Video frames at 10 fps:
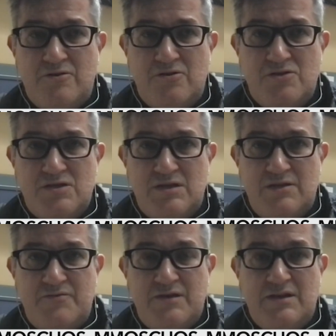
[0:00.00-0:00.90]
will not
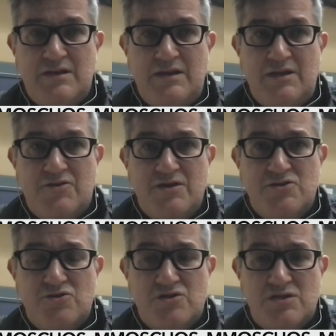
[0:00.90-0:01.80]
significantly
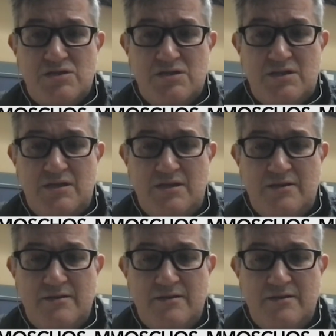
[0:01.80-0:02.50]
increase toxicity.